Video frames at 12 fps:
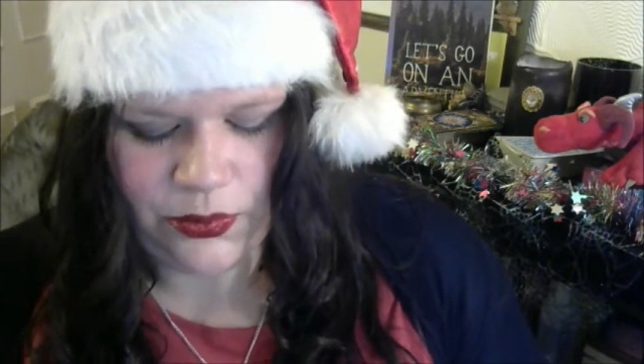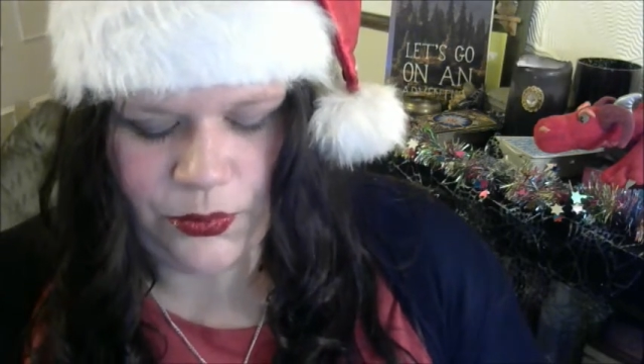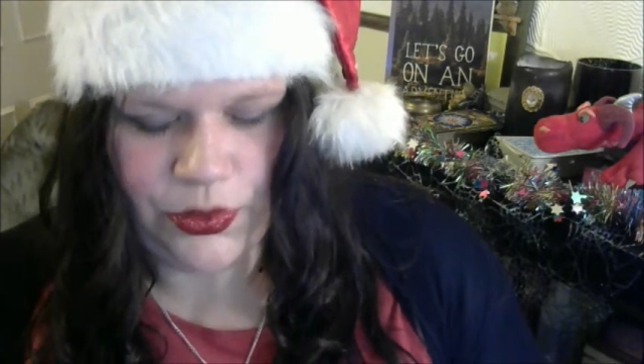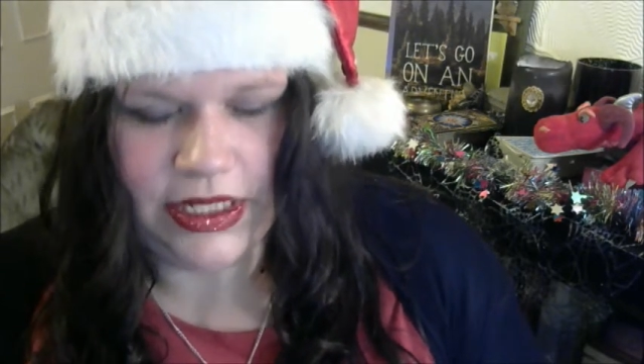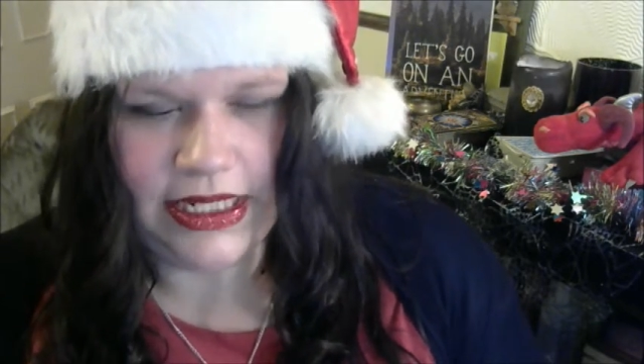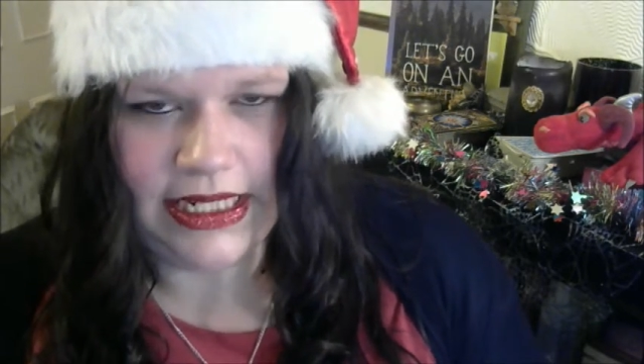
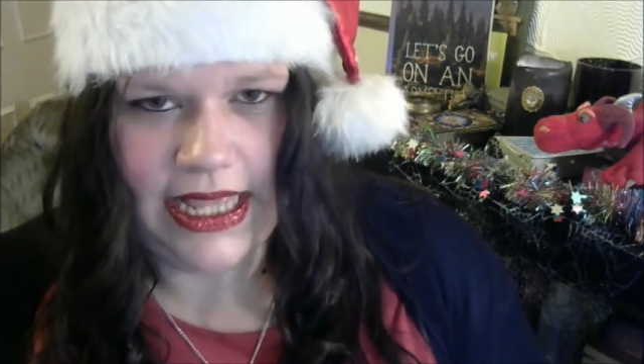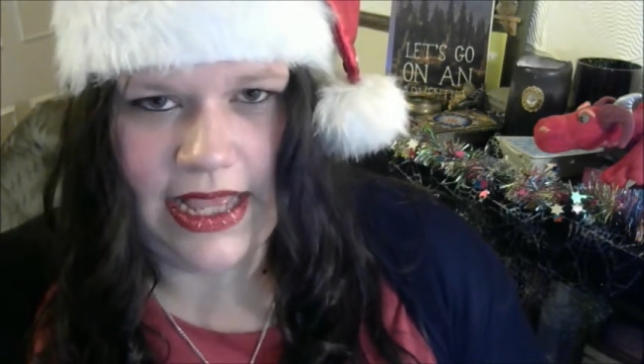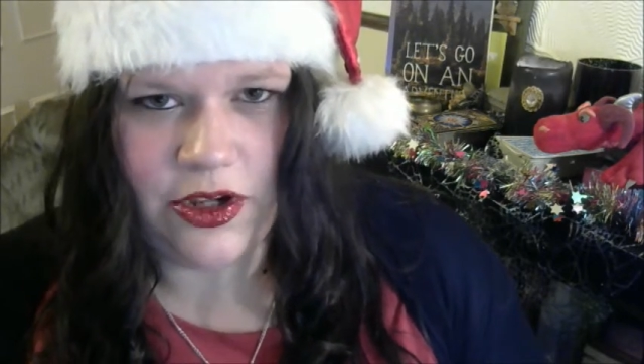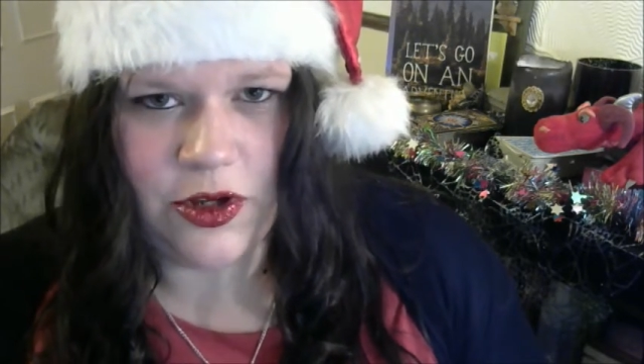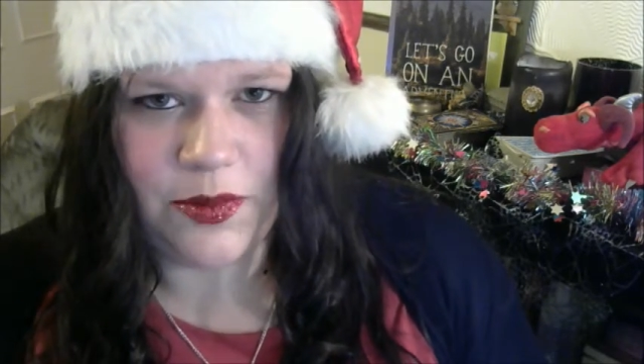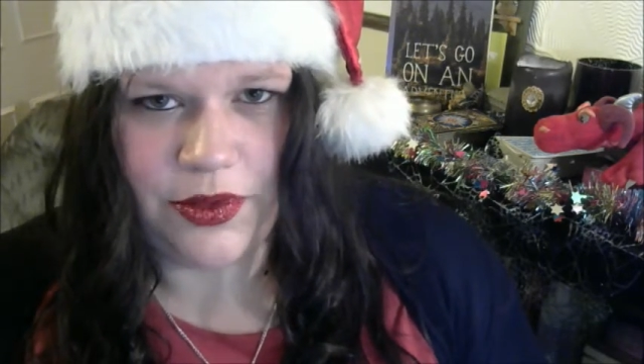we're going to
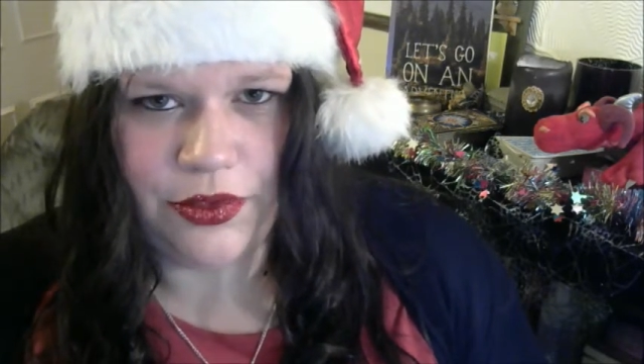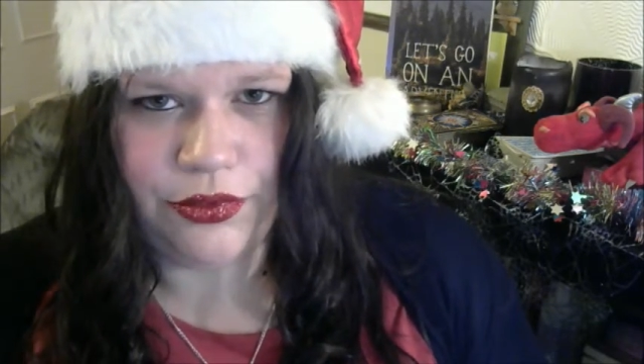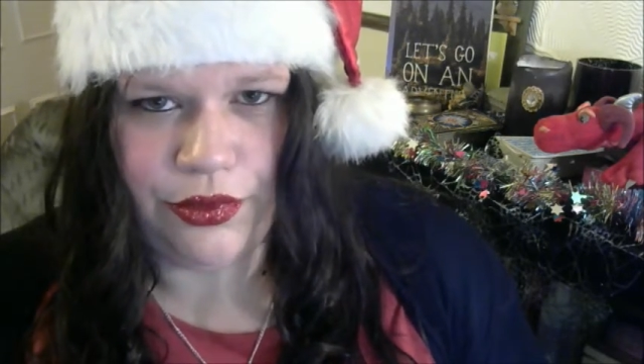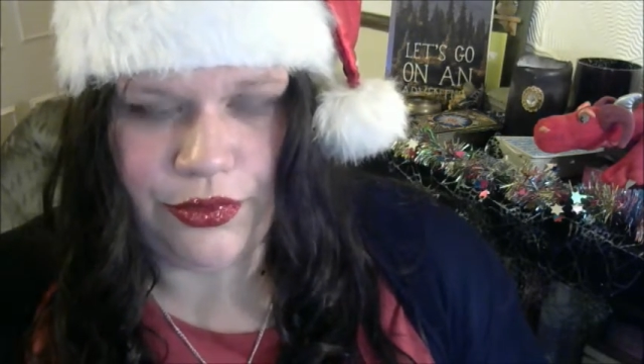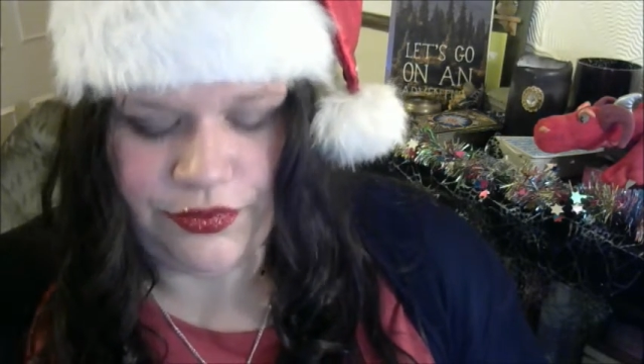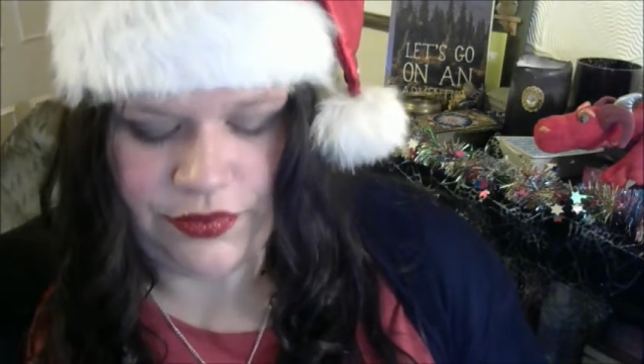get coming
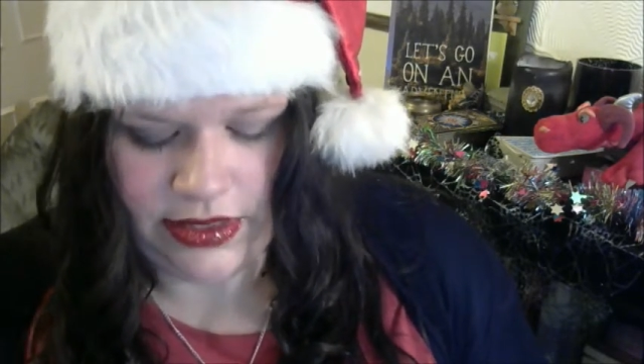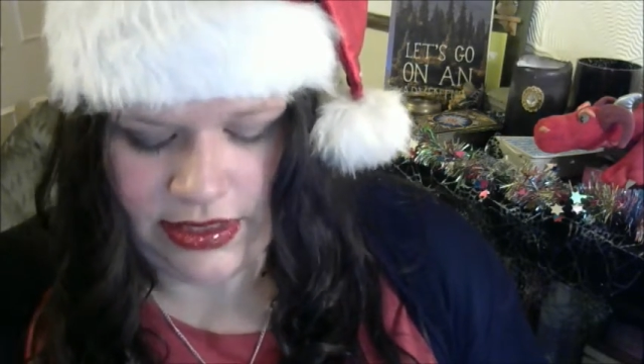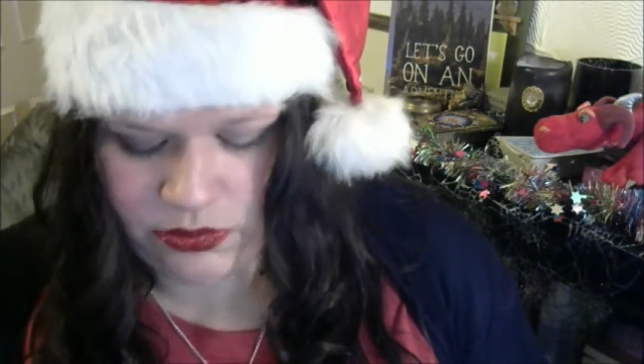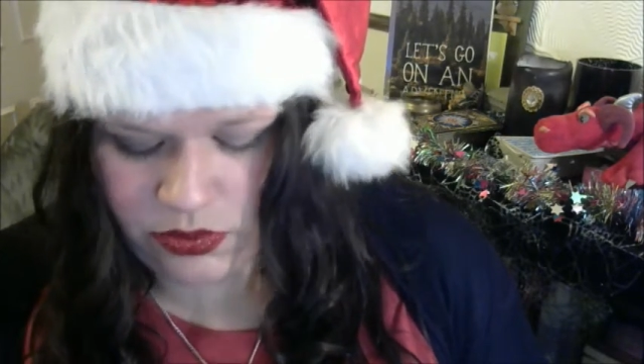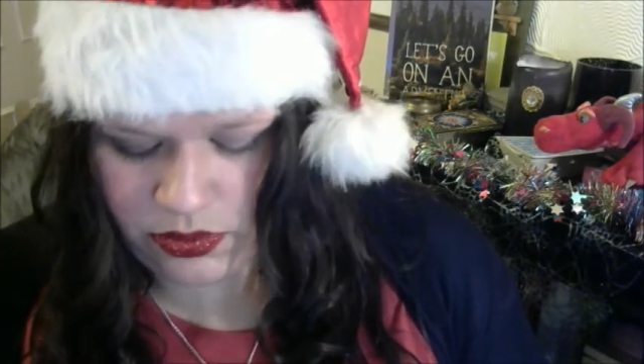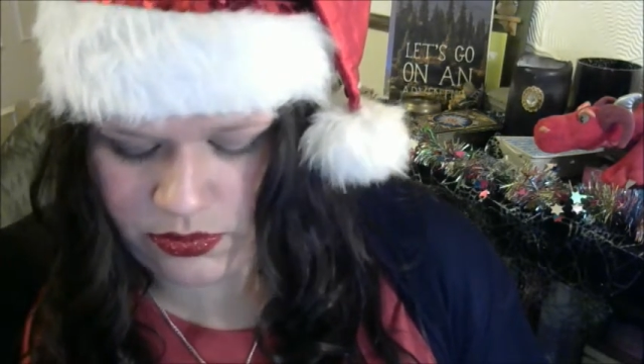through for the
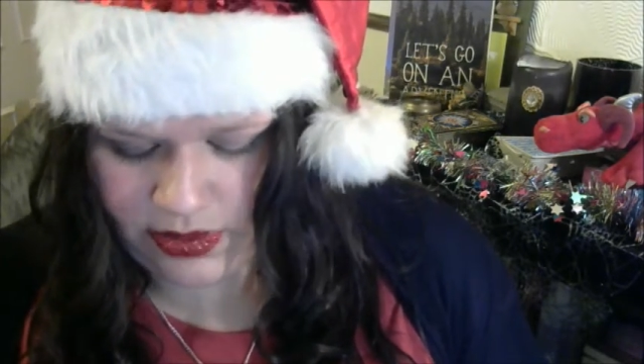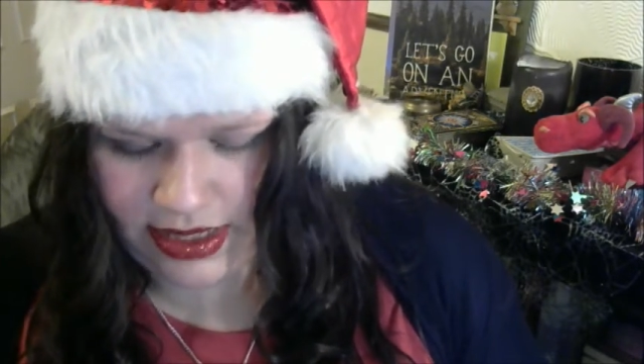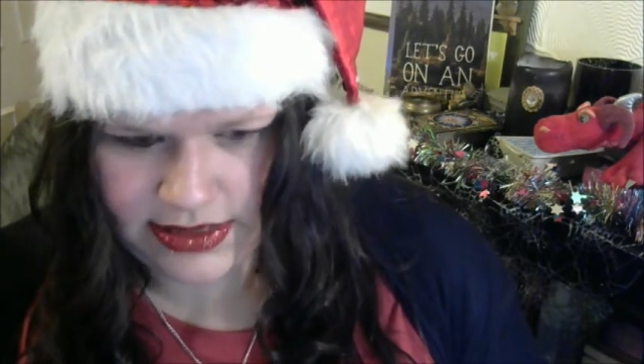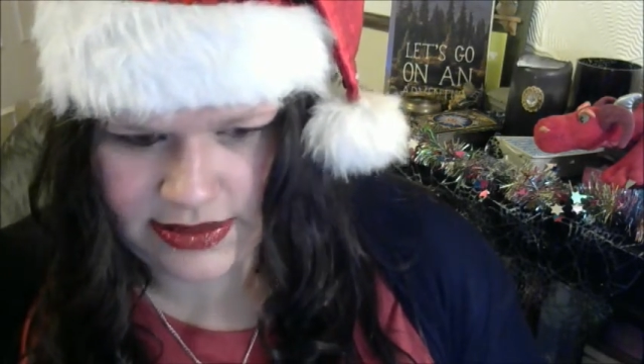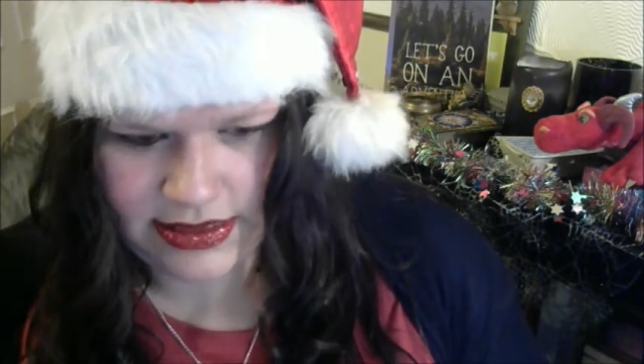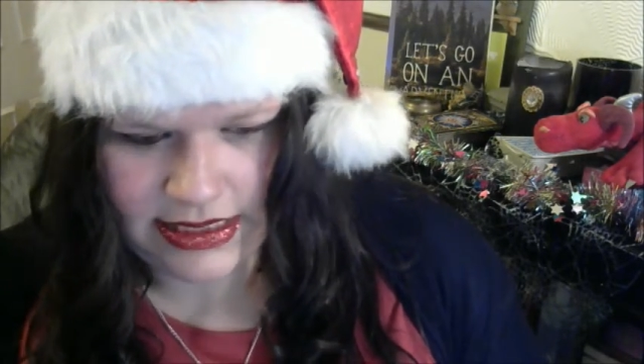
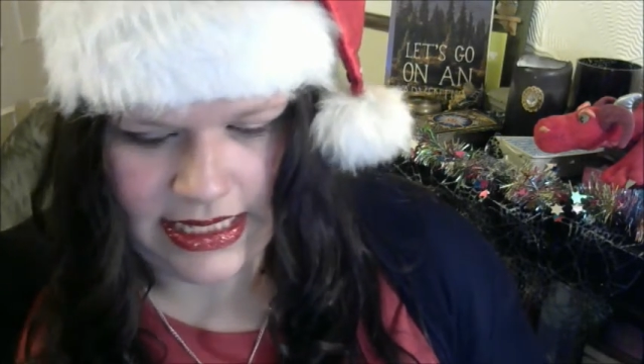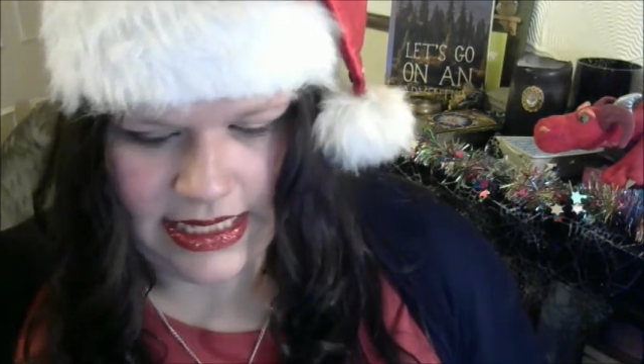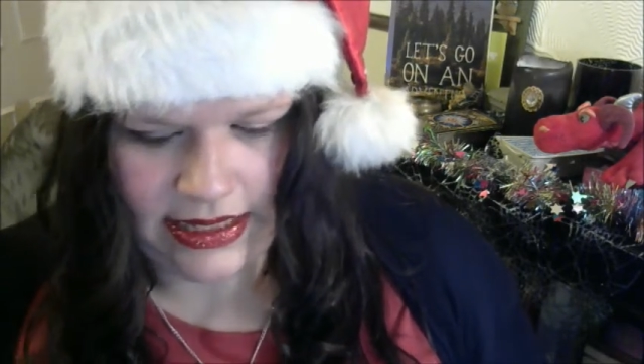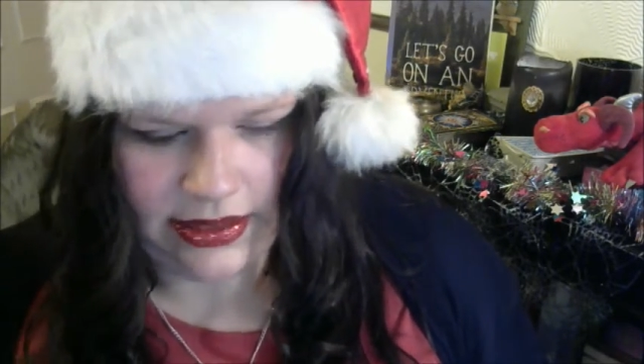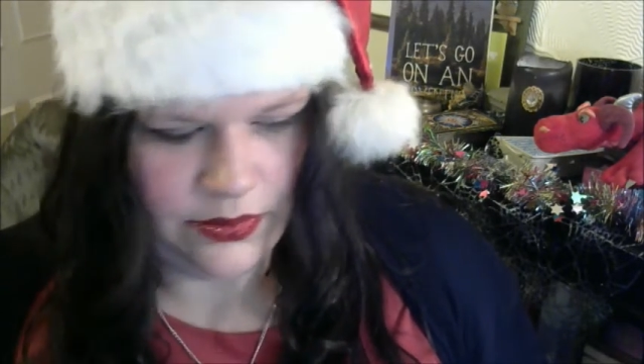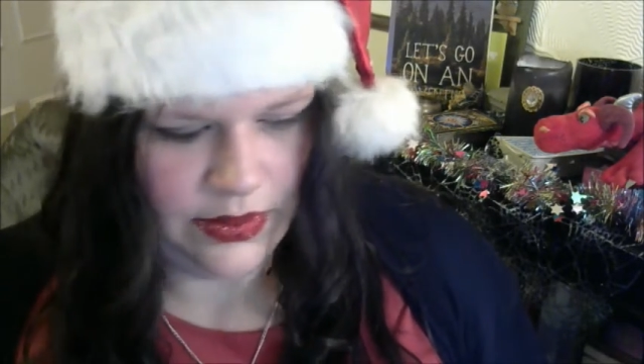end of the
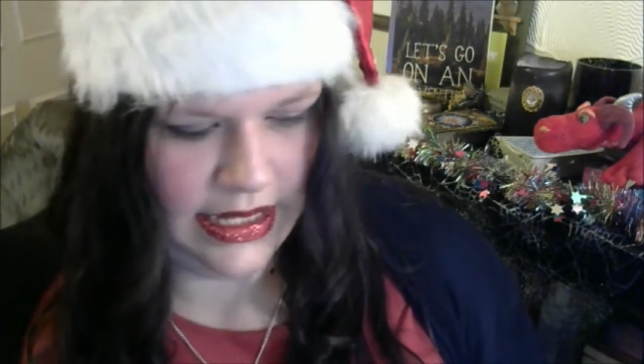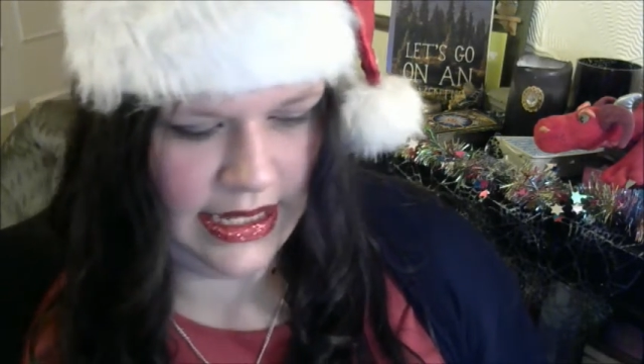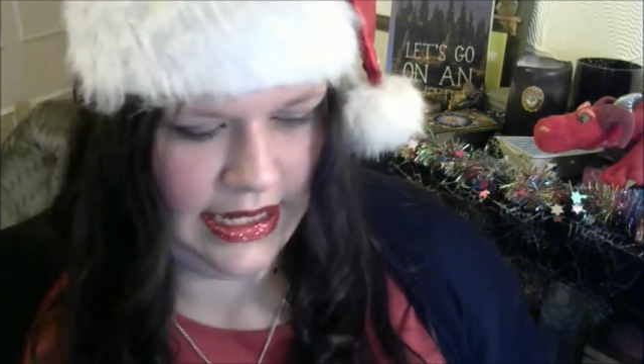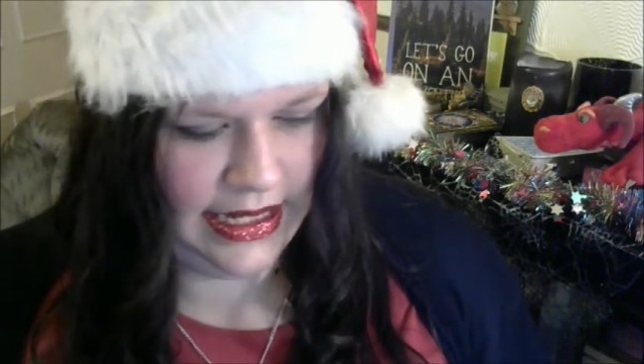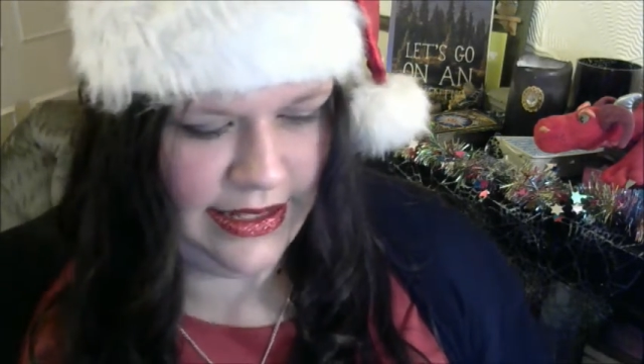year. Okay,